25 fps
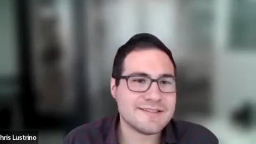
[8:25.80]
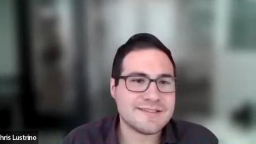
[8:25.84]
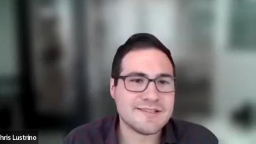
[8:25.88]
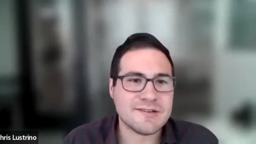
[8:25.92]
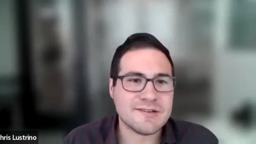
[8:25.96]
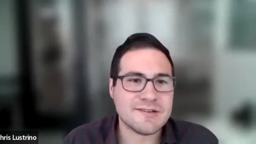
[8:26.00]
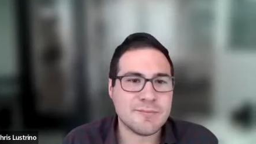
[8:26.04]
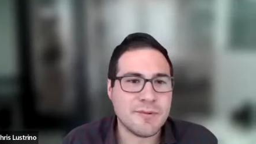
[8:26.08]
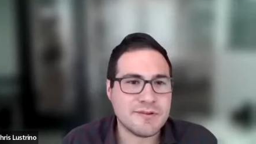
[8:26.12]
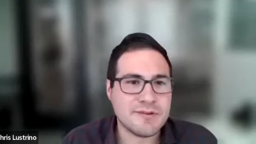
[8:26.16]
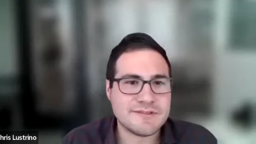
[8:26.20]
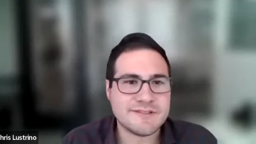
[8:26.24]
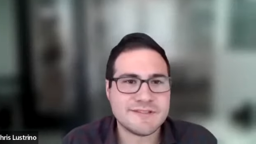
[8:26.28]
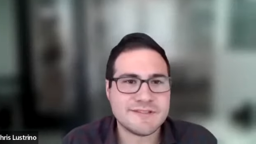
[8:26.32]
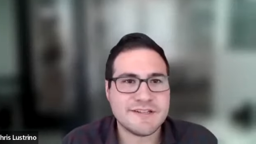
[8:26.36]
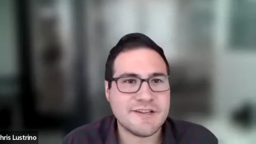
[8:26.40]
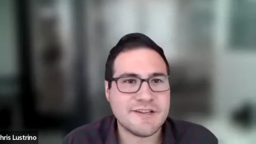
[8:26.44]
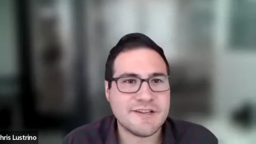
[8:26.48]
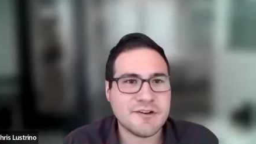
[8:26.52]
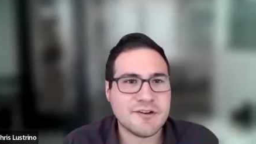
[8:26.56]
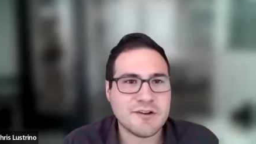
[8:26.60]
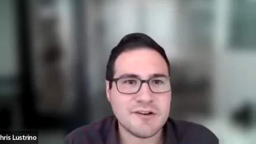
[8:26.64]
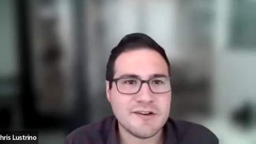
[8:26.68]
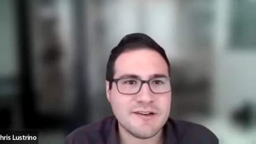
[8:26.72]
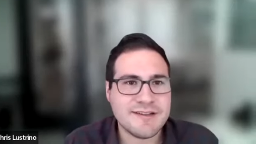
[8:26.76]
is they're both
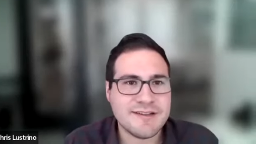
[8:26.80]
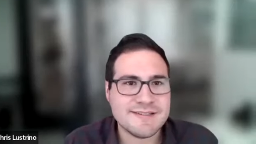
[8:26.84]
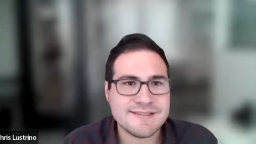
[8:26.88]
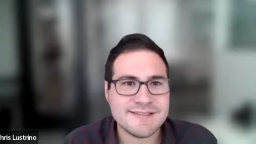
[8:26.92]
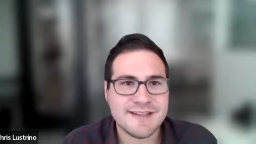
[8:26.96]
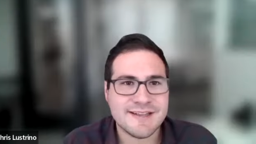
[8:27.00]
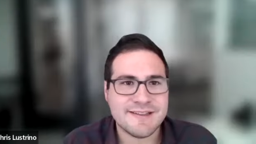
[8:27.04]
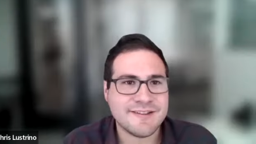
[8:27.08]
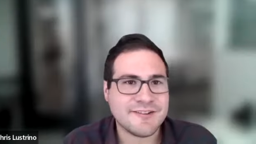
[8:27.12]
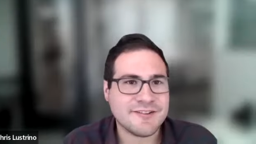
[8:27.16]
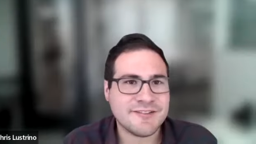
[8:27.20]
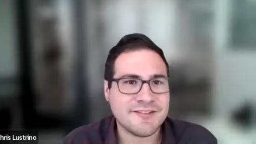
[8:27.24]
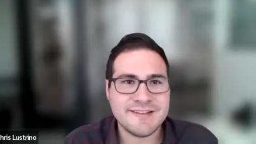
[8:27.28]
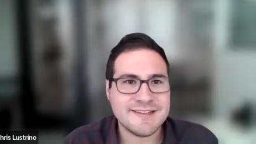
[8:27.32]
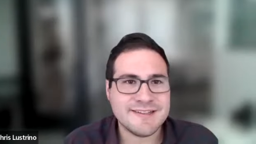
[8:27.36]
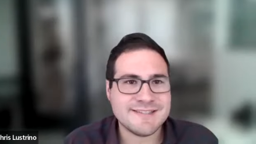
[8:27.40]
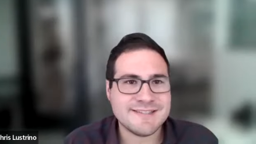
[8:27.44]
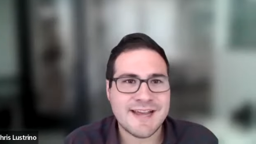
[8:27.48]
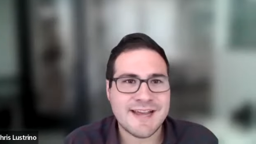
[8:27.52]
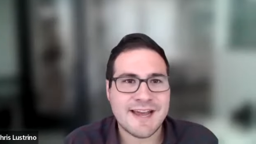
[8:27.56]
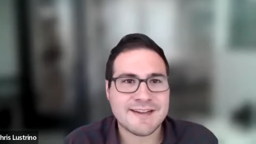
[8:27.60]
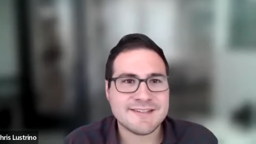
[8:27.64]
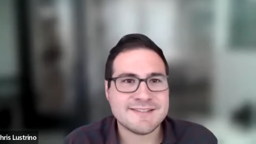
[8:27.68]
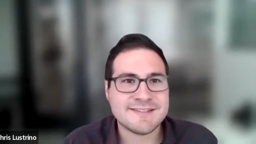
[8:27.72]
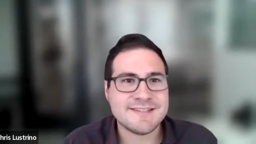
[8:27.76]
securities and they're the
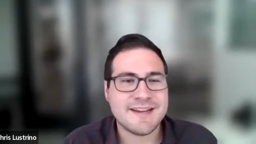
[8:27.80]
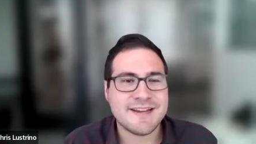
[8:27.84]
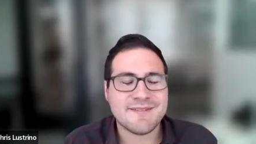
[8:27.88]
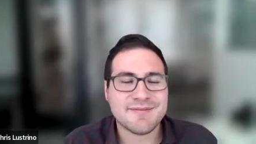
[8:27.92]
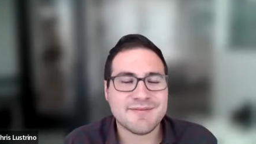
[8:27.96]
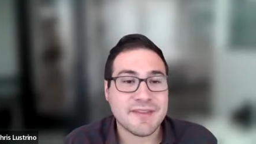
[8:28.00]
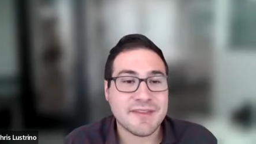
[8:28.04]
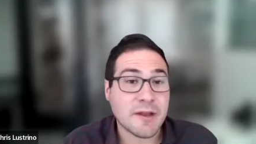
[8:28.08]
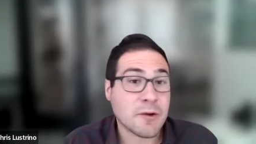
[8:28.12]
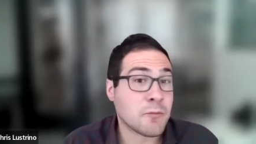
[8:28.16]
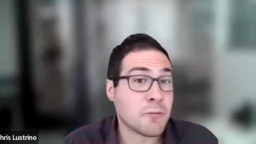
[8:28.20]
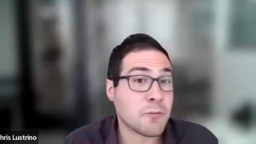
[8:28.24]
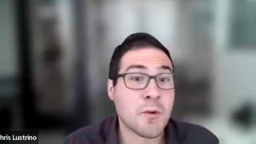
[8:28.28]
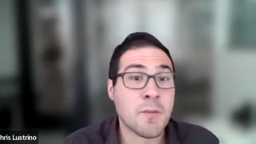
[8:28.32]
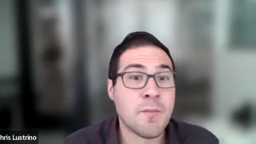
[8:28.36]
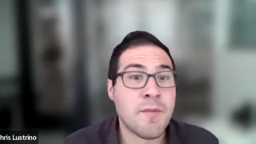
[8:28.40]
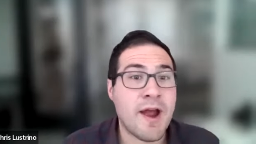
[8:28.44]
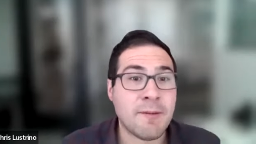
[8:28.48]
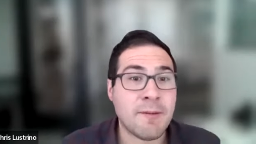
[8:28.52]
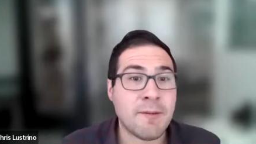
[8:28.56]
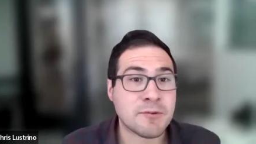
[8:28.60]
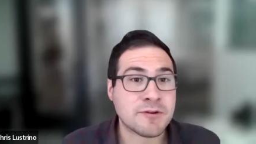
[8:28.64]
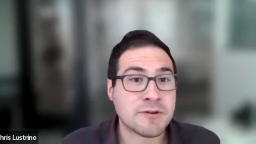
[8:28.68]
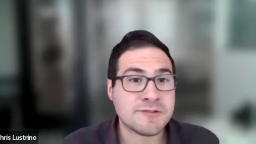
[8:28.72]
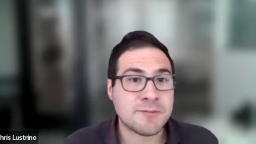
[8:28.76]
exact same thing. From
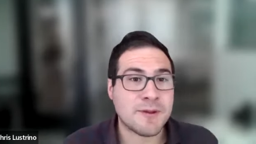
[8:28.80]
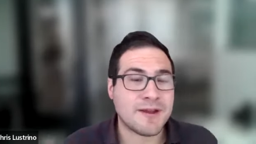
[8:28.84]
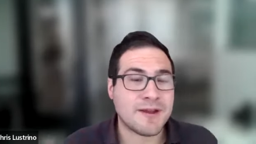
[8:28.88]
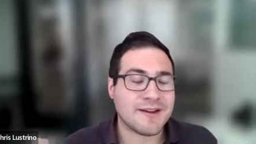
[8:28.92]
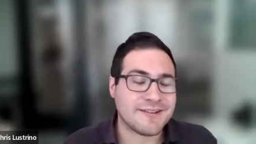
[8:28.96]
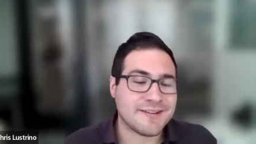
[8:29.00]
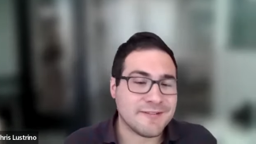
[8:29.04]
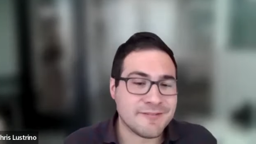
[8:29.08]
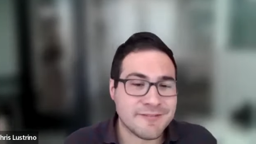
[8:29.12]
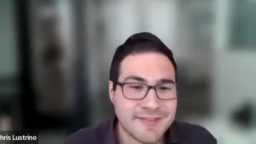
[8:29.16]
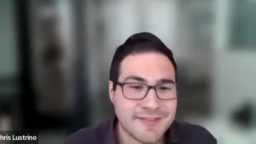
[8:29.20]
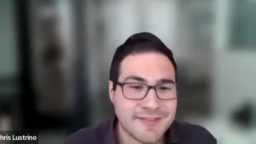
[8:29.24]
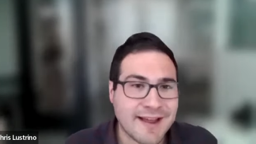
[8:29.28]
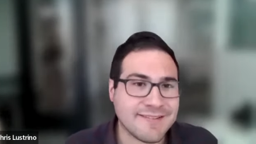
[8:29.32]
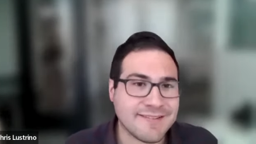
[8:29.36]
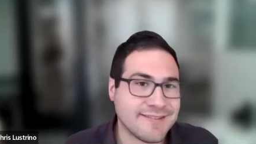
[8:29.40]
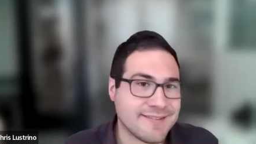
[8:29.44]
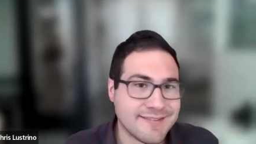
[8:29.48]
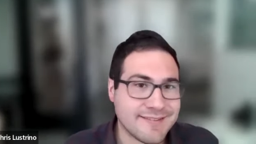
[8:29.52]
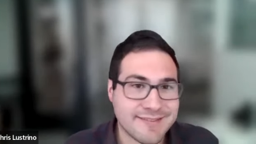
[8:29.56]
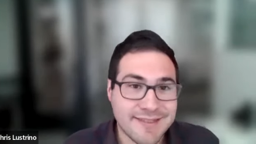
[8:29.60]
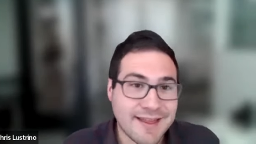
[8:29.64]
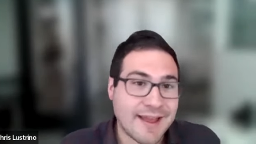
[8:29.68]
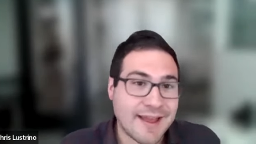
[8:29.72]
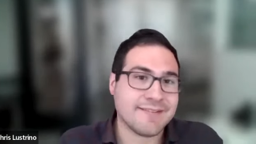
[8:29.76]
my perspective,
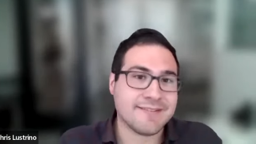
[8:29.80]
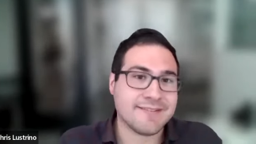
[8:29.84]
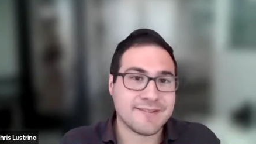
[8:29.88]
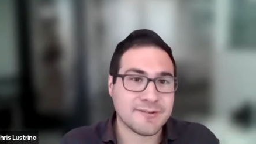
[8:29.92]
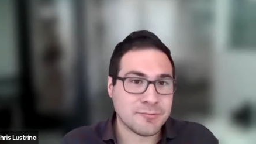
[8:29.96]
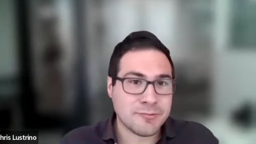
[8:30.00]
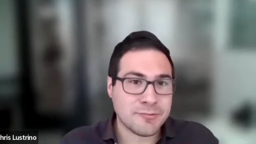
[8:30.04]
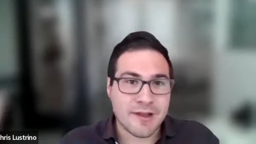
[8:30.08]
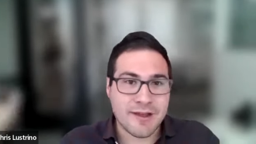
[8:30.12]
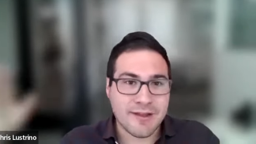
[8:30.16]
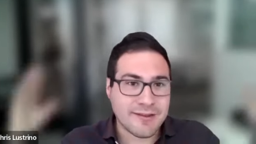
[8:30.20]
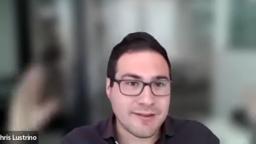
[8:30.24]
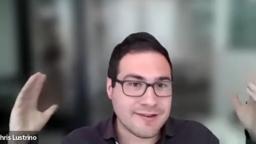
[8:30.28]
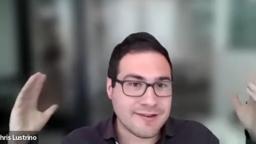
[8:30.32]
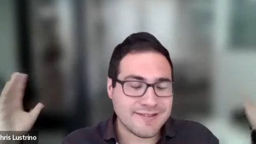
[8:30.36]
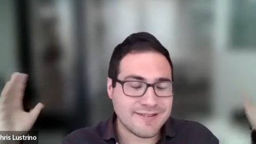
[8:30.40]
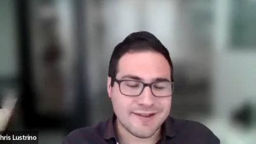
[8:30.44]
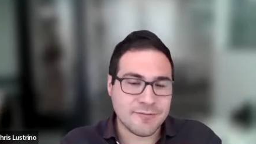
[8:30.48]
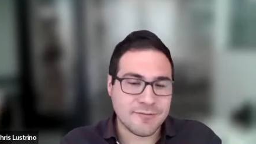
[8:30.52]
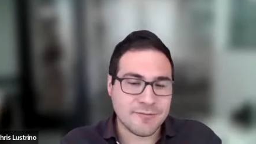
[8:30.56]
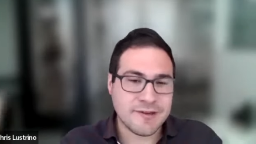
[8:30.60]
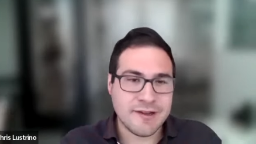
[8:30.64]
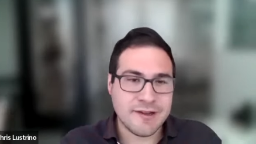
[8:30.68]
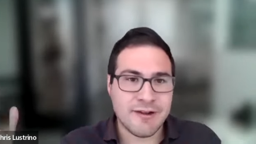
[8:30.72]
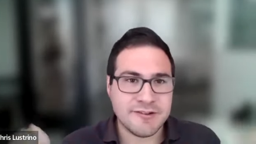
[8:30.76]
that's that's the reality
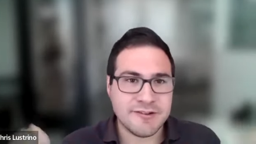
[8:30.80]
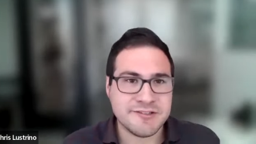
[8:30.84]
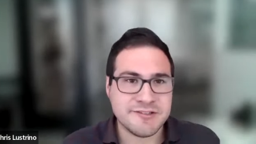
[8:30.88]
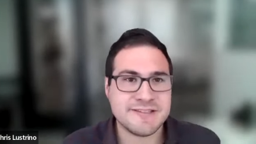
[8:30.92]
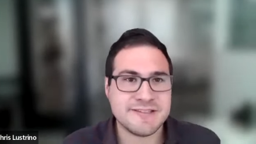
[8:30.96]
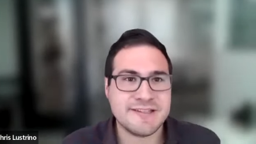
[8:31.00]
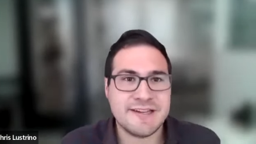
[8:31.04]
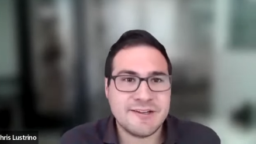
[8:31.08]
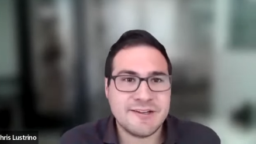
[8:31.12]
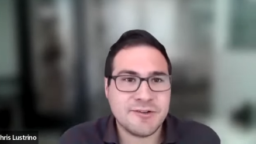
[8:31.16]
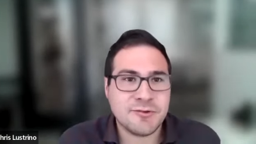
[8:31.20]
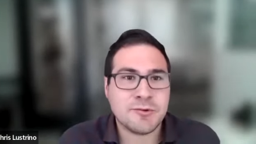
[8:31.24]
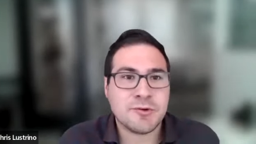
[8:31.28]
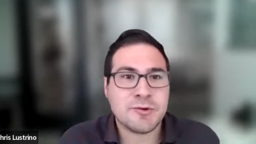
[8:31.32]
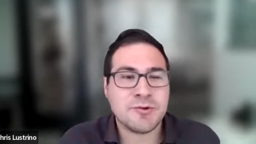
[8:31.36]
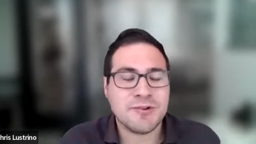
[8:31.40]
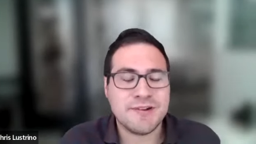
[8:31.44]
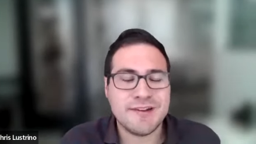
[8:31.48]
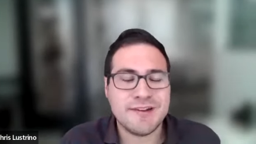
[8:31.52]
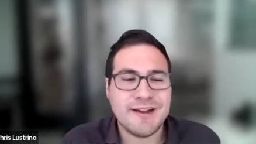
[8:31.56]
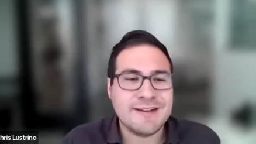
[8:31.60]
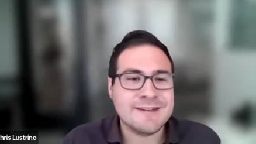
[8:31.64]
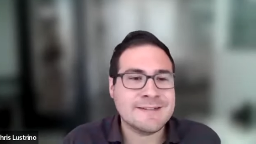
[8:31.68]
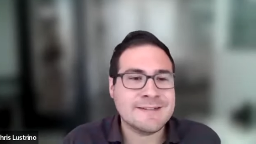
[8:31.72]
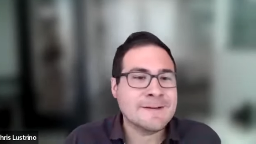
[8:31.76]
that we all just need to
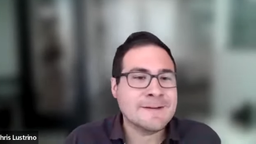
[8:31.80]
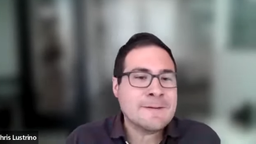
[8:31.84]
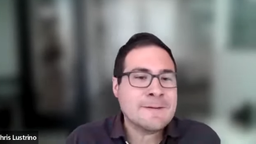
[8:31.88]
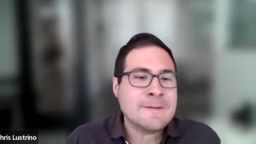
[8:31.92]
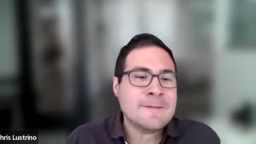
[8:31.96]
agree on.